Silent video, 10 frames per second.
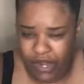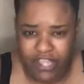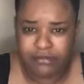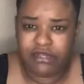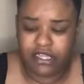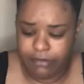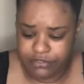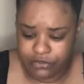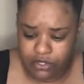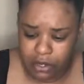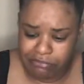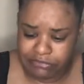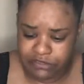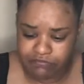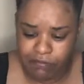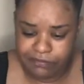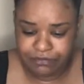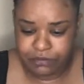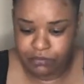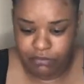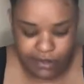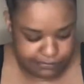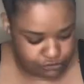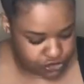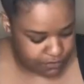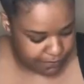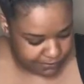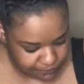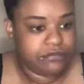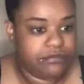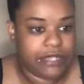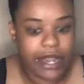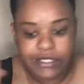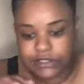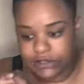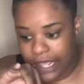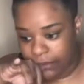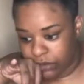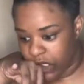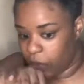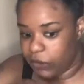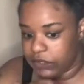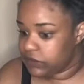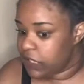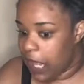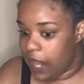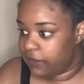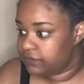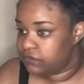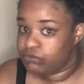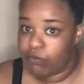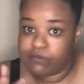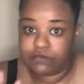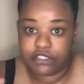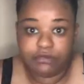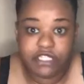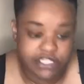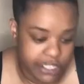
I keep thinking my door opening. I'm tripping. I need a napkin or a towel. Give me a